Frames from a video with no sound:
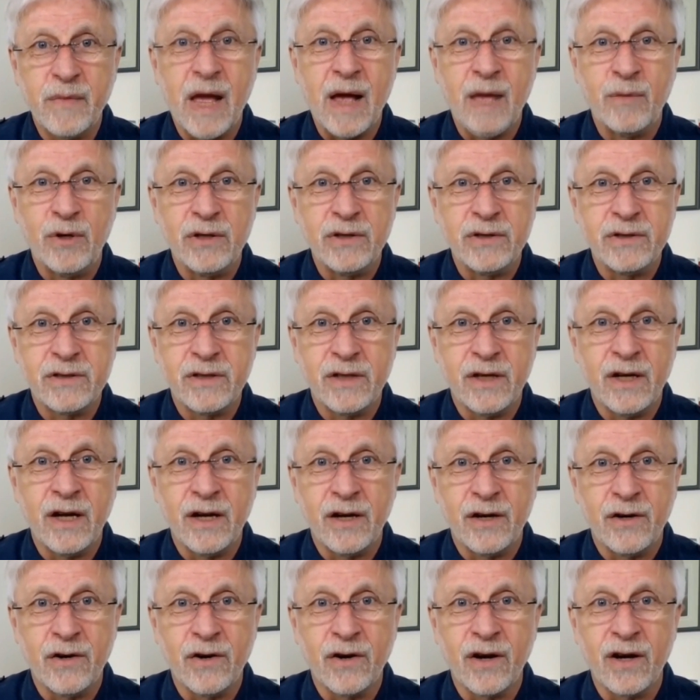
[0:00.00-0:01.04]
mammals,
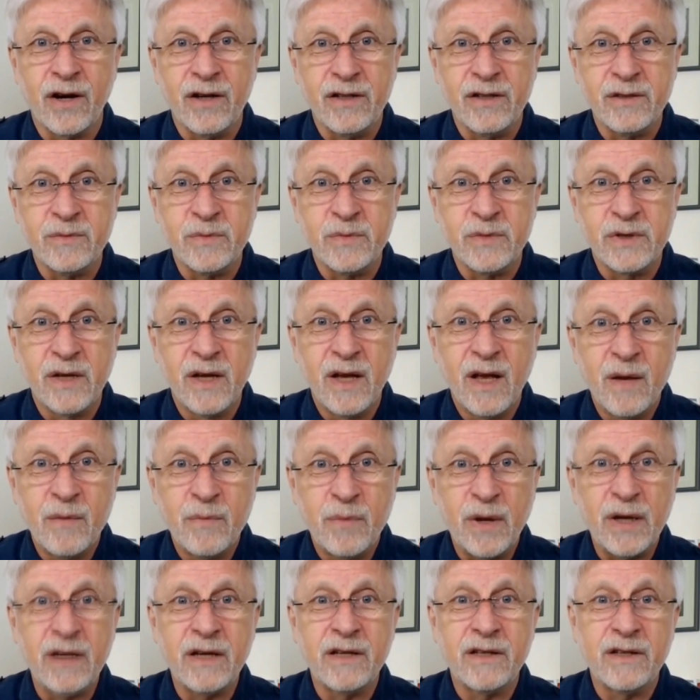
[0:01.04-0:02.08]
the higher organisms.
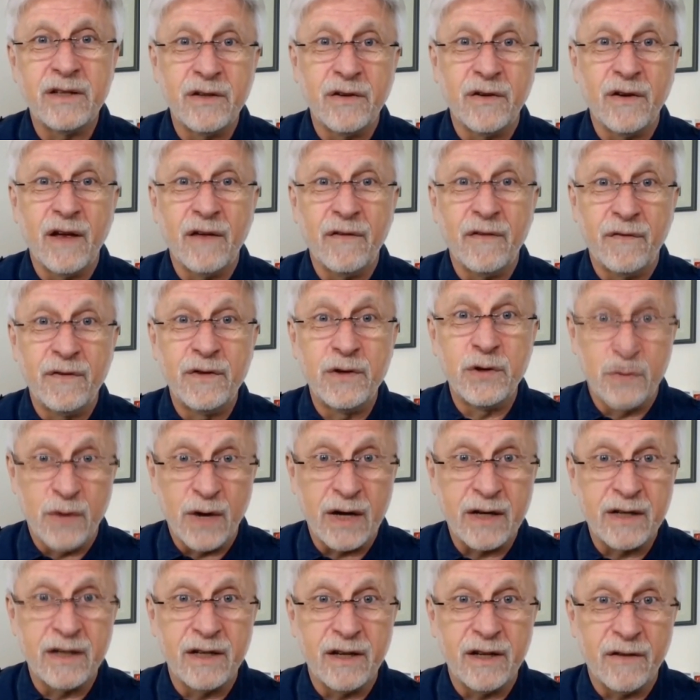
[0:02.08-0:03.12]
But it
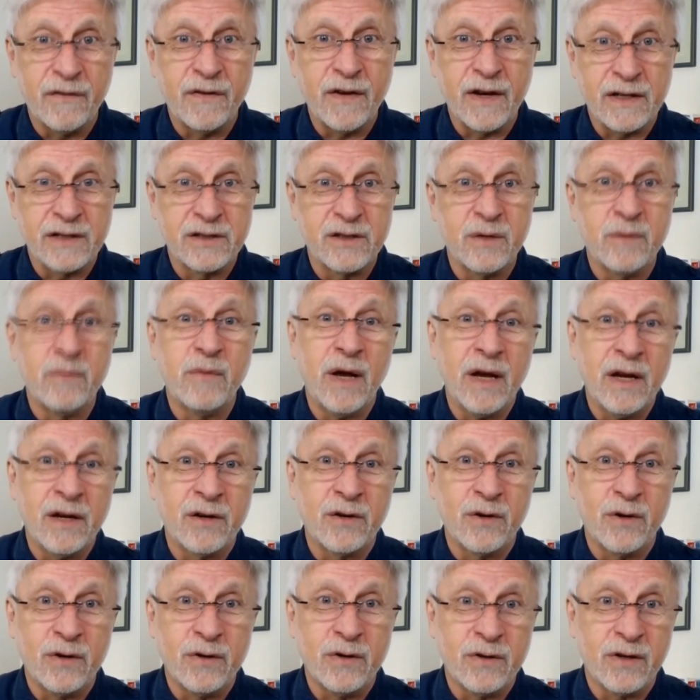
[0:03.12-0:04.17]
directly affects the
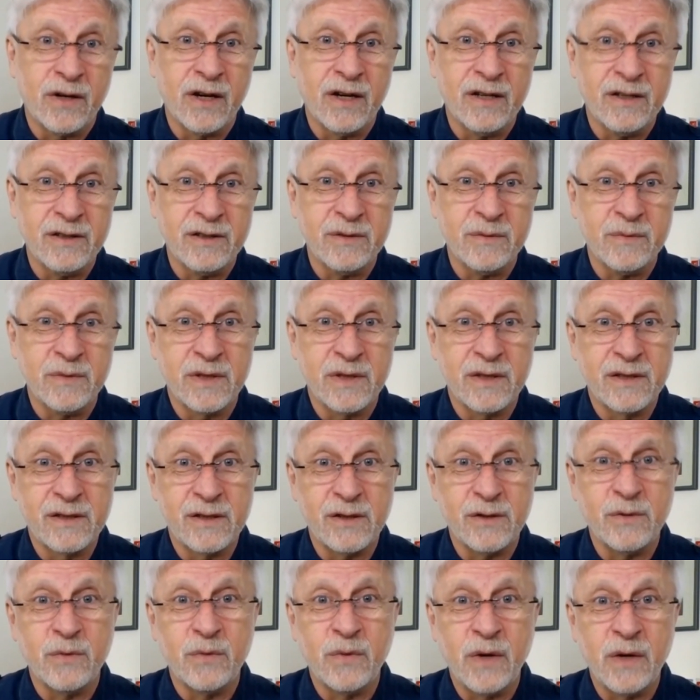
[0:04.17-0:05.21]
microorganisms.
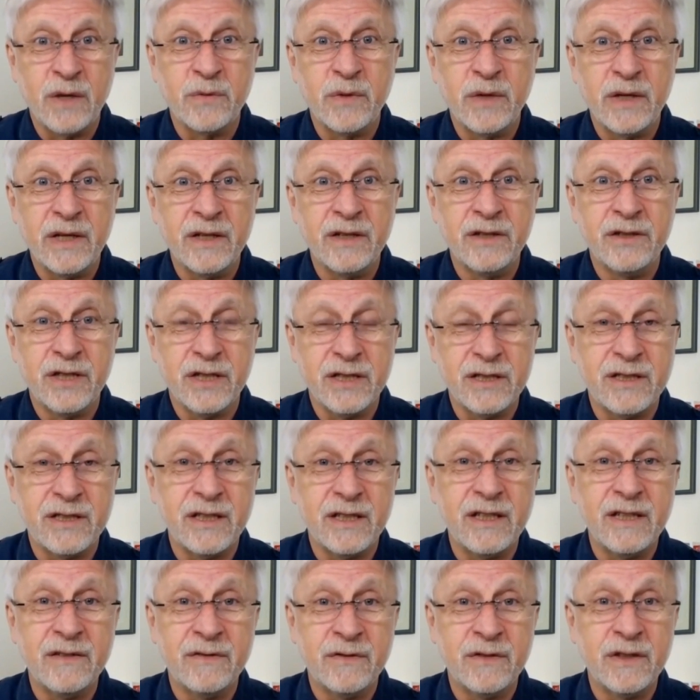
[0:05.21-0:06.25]
So when we
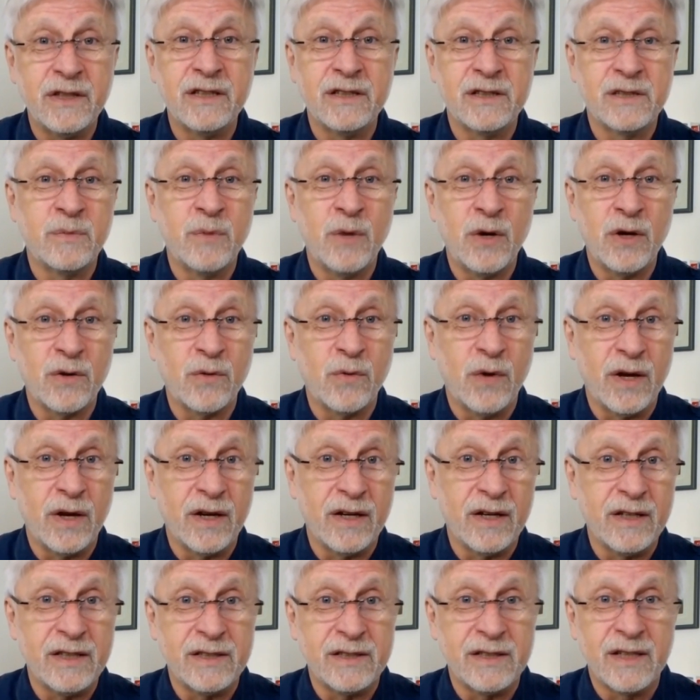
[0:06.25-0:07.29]
ingest it, even in small
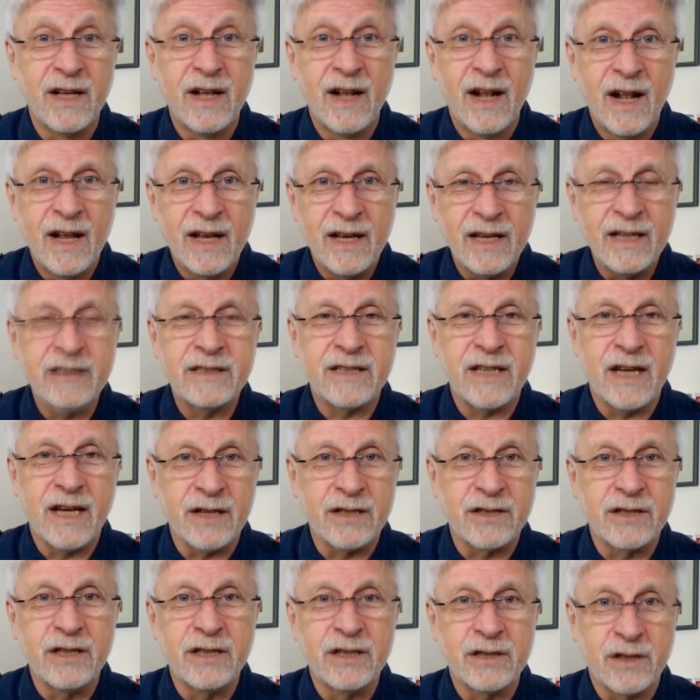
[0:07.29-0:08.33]
quantities,
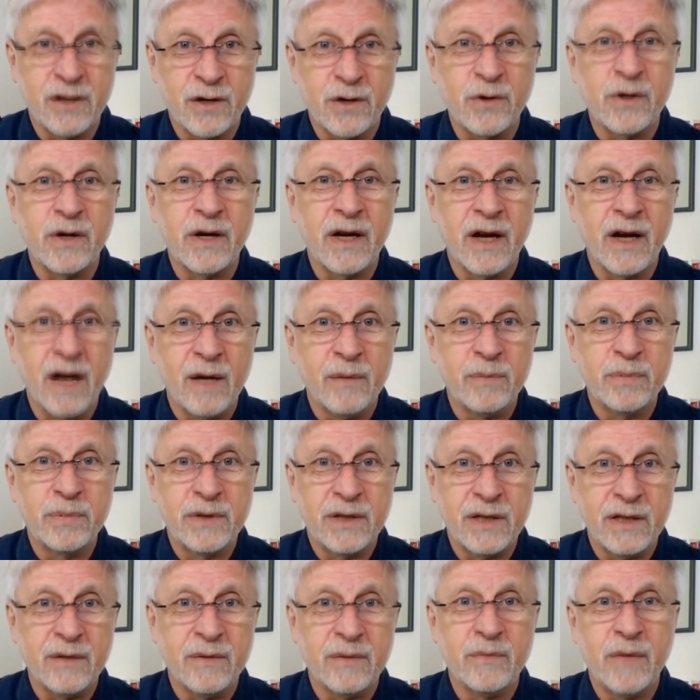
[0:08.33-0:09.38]
it's actually screwing
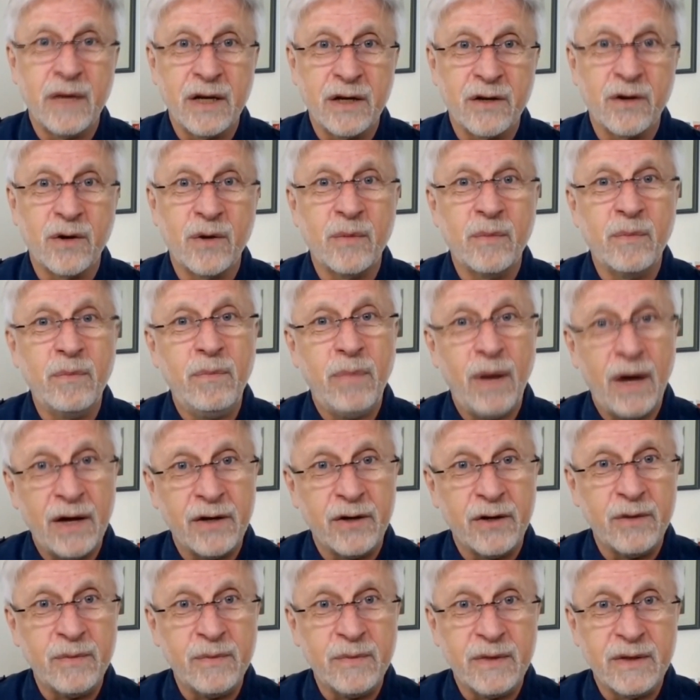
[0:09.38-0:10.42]
up the
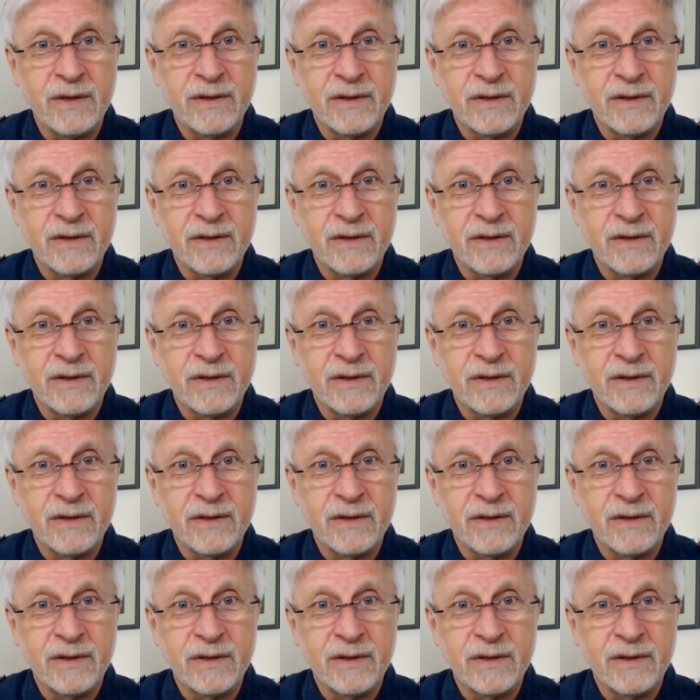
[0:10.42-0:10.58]
microbiome